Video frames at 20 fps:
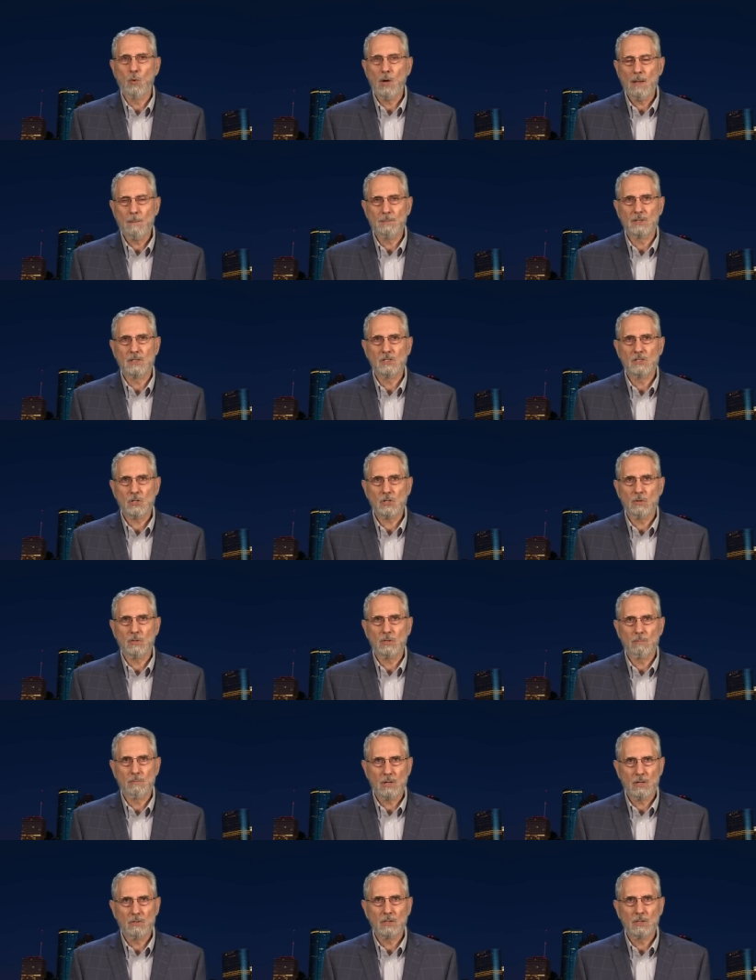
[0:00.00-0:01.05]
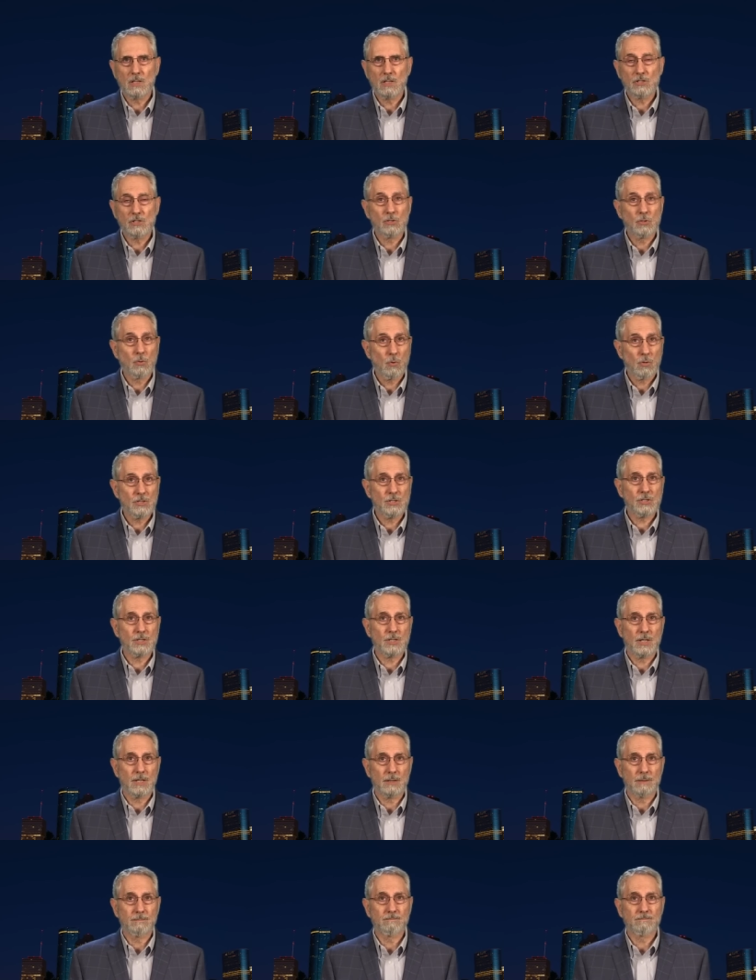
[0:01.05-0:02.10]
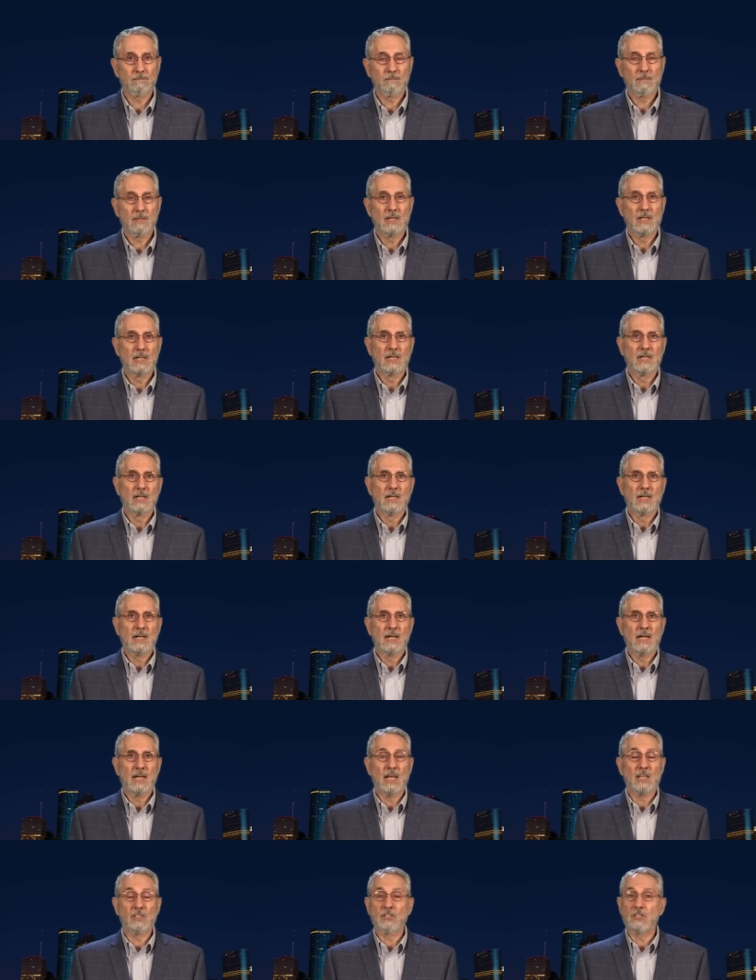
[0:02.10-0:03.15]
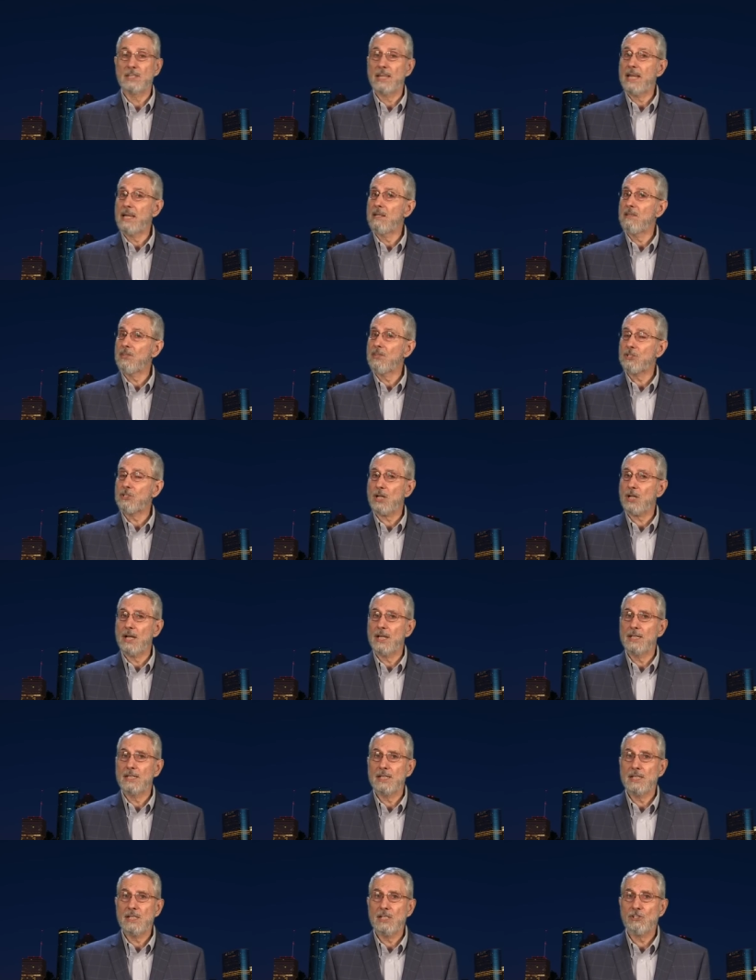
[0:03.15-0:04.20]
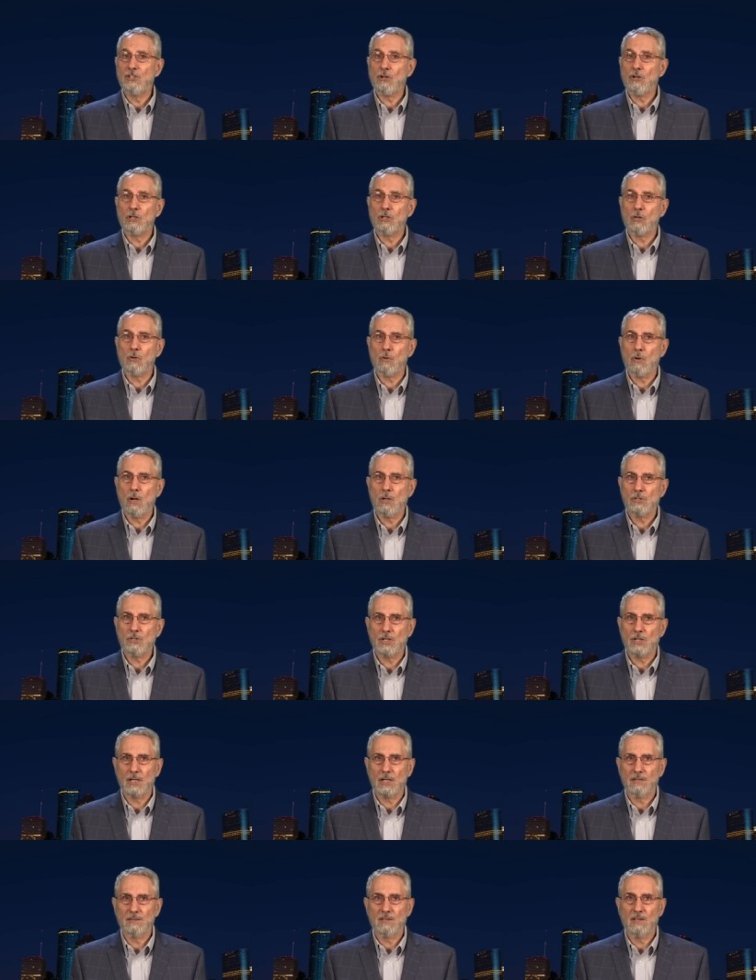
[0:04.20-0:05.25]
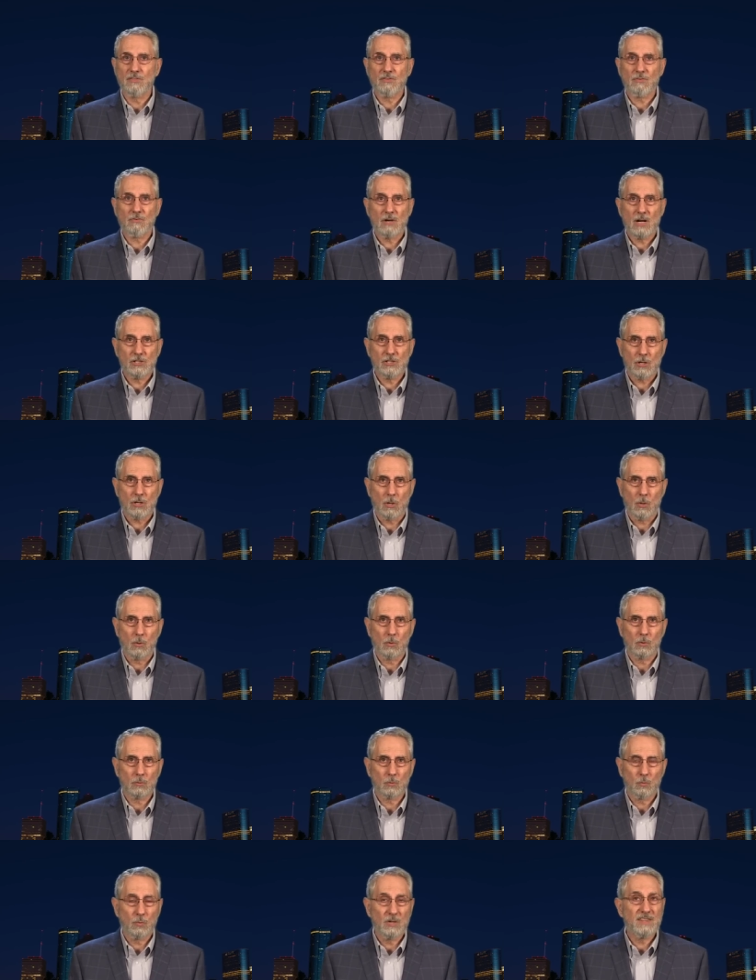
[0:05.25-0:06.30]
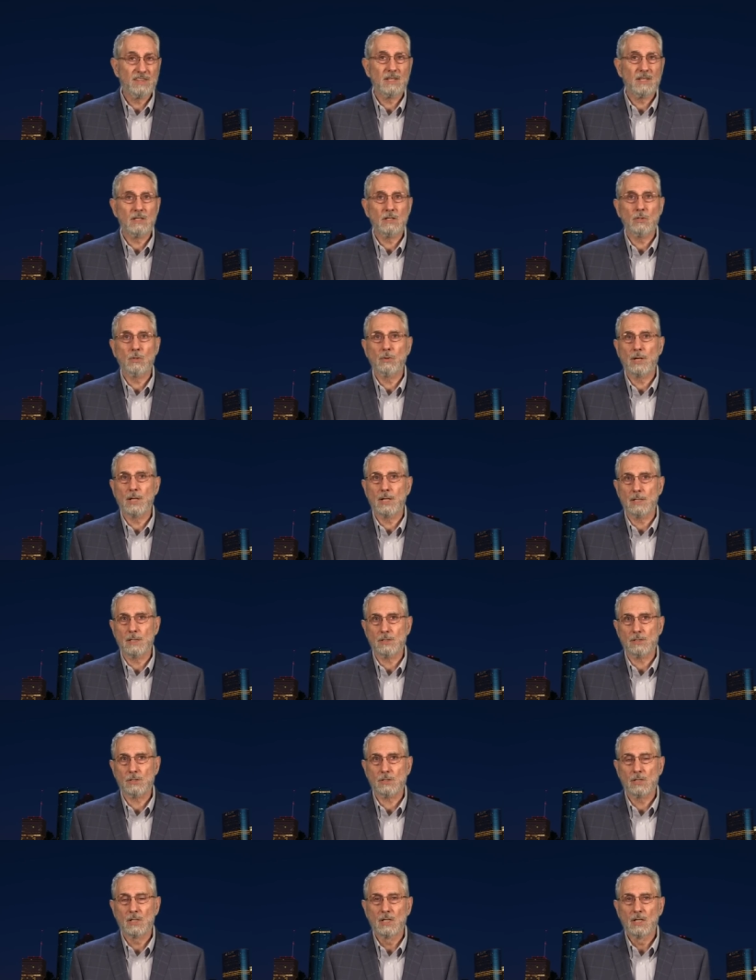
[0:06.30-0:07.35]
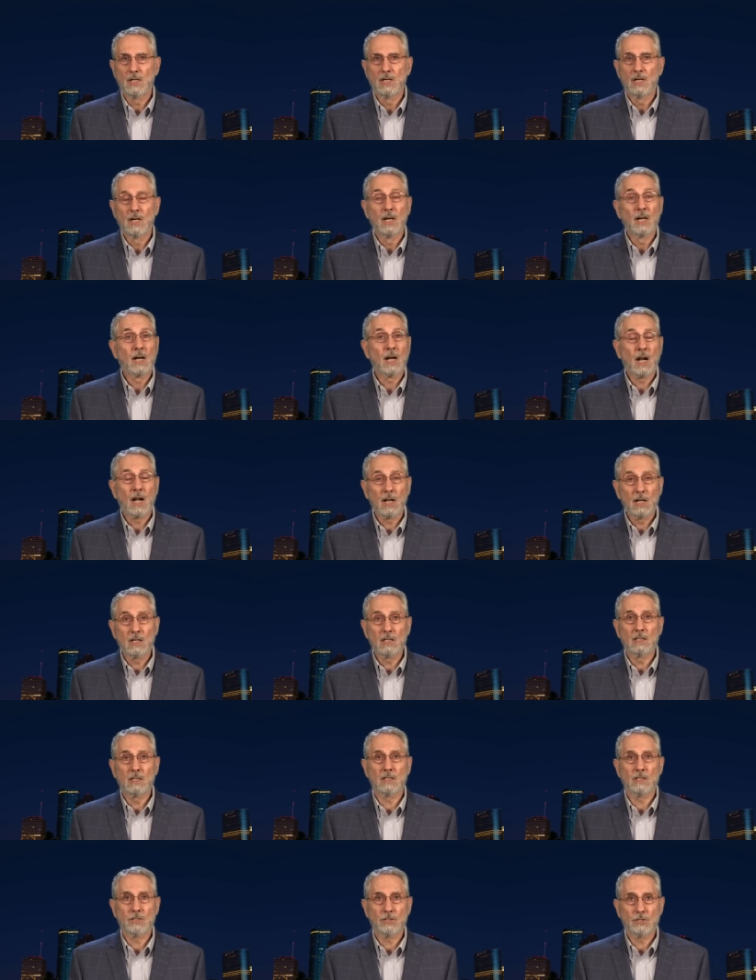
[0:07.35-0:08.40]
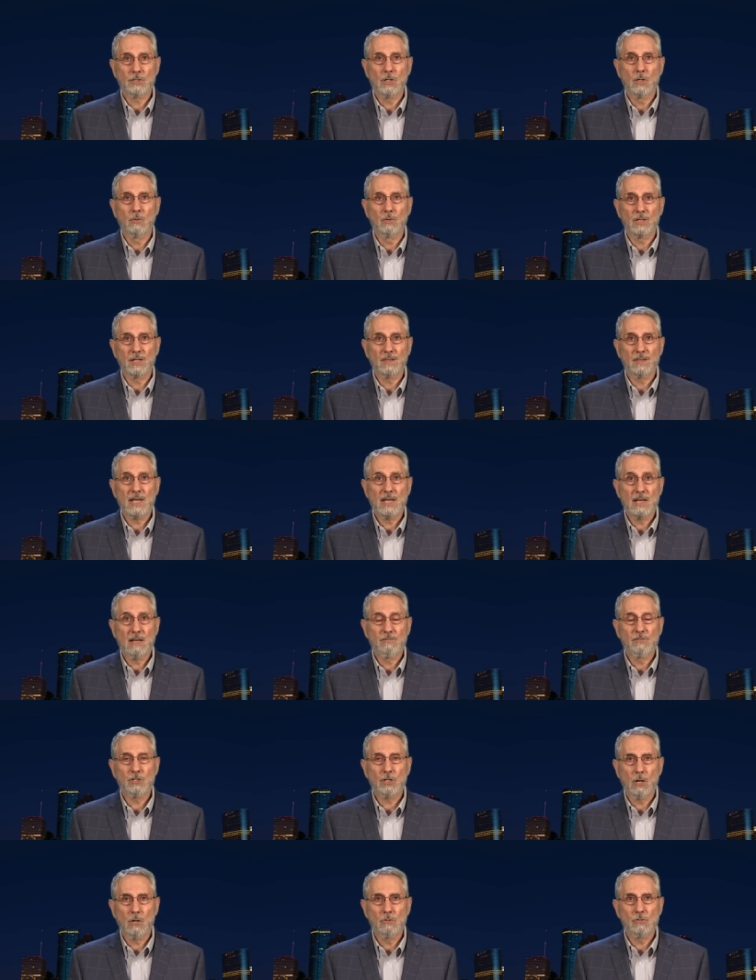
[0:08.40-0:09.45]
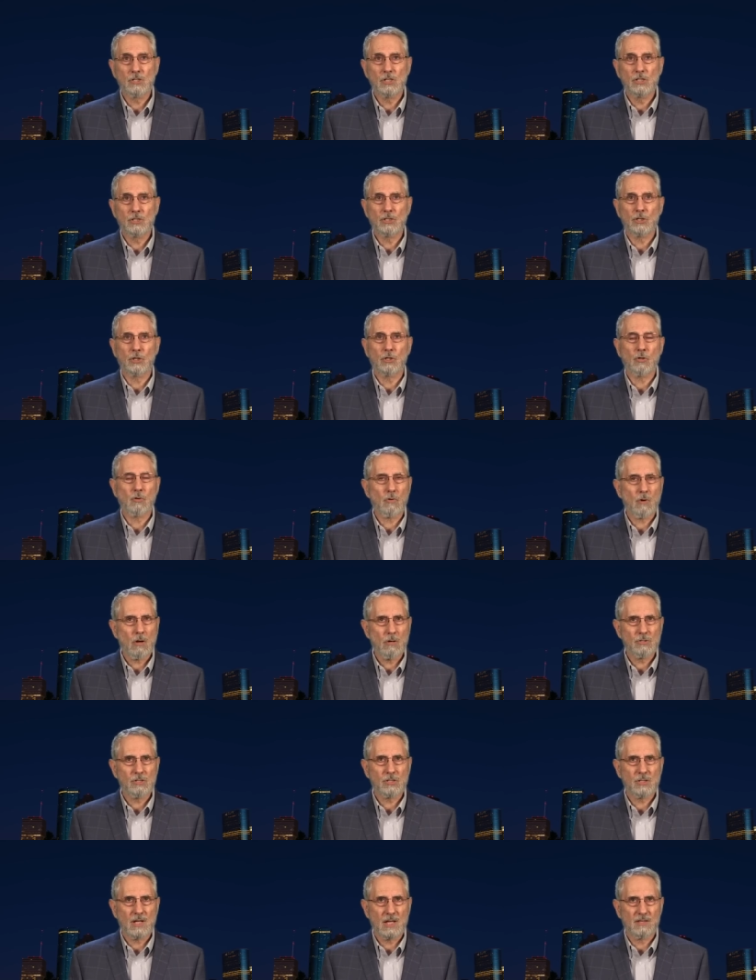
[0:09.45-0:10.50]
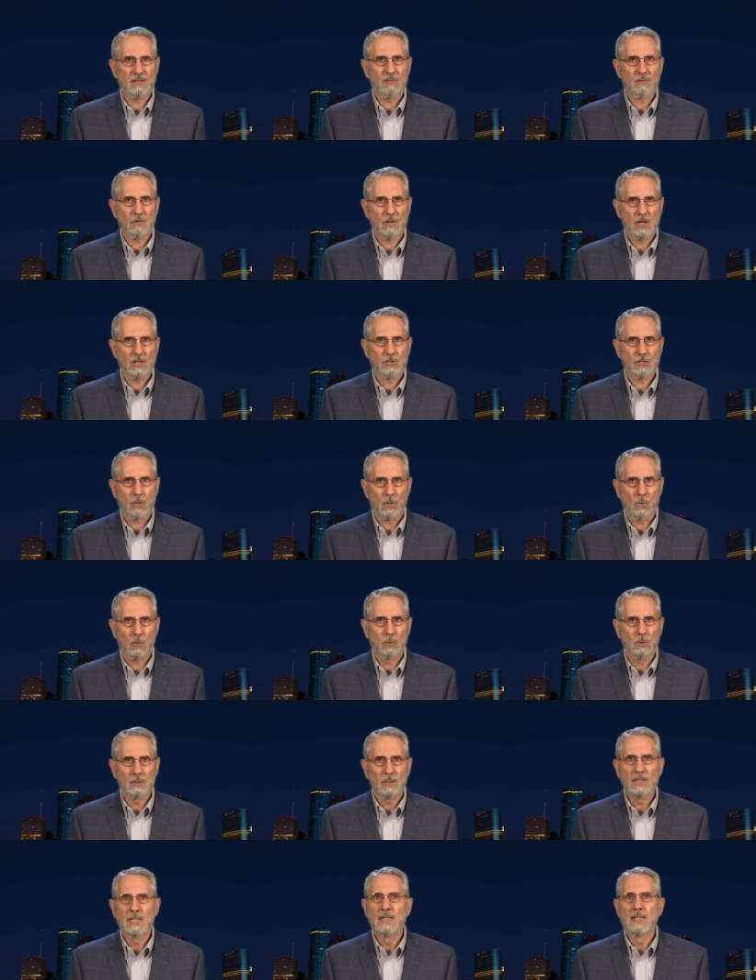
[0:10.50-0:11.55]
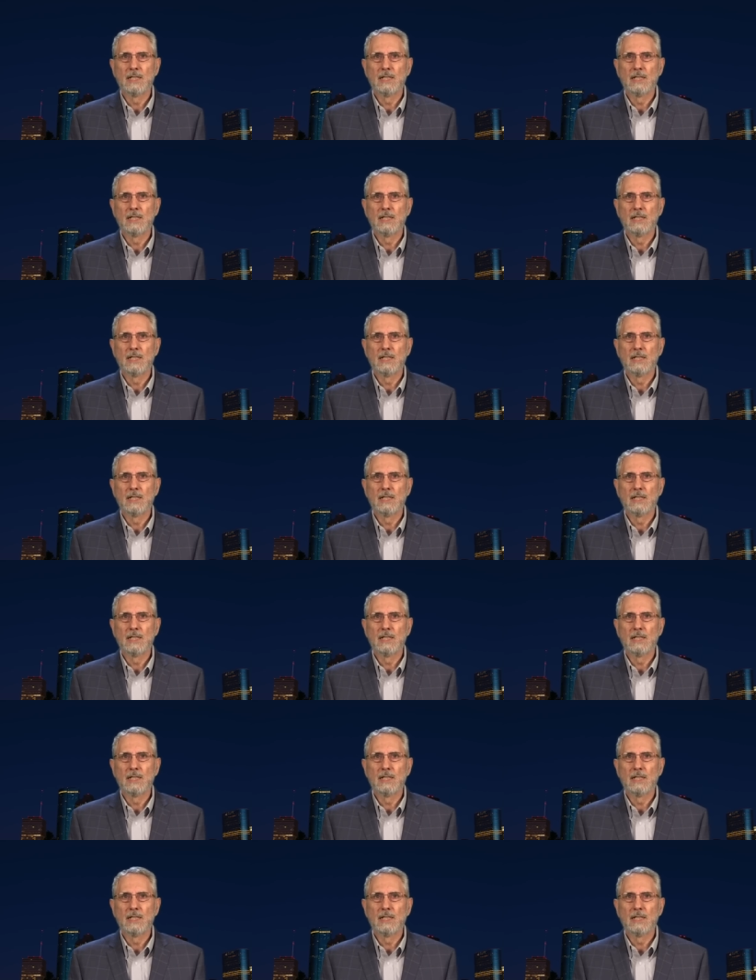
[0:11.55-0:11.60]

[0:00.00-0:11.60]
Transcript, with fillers: weapons on America's doorstep. As now the Chinese are crossing the threshold with the U.S., clearly showing they have chosen to cross that threshold